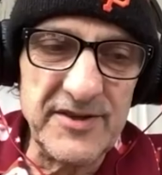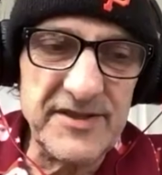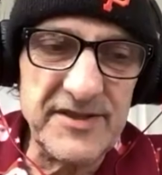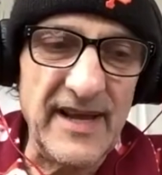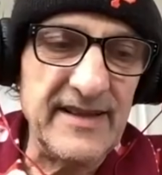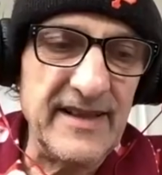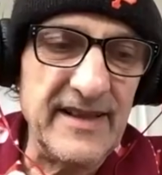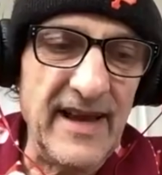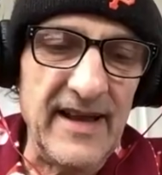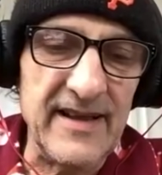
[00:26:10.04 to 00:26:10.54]

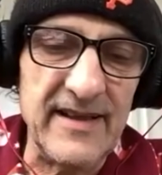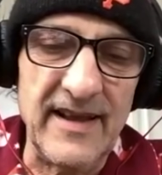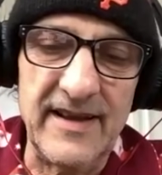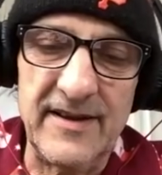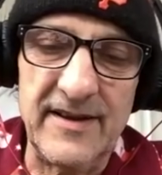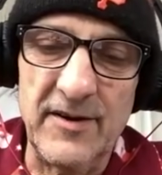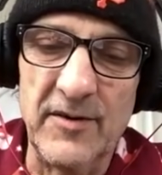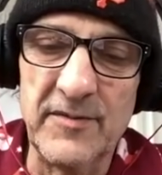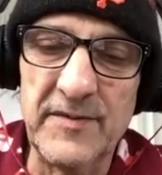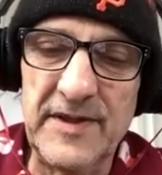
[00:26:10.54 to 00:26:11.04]
like that, like
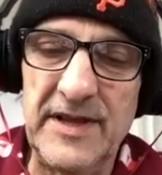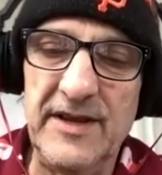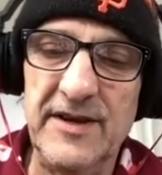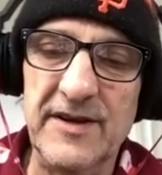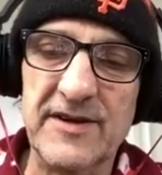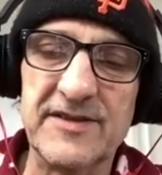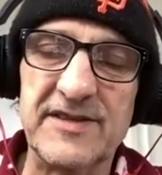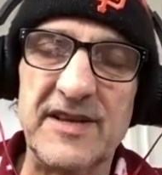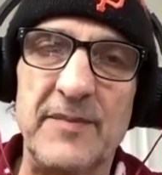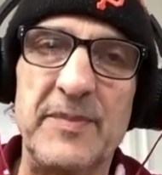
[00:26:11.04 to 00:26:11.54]
over the
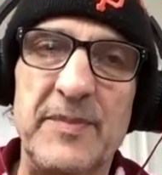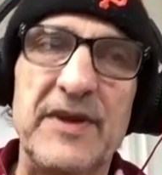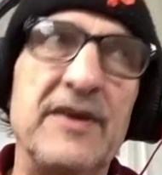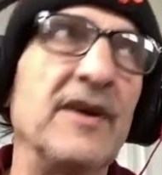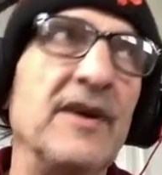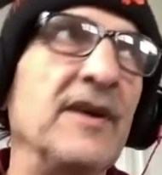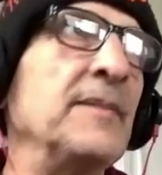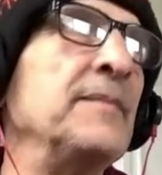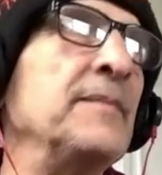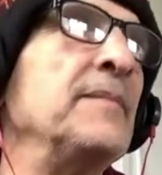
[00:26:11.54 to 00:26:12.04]
years, I've
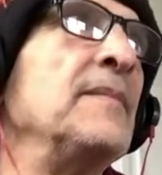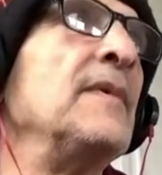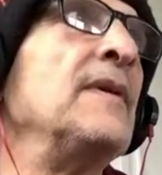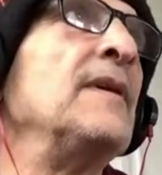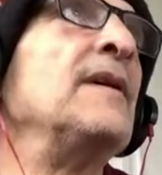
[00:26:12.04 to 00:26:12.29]
become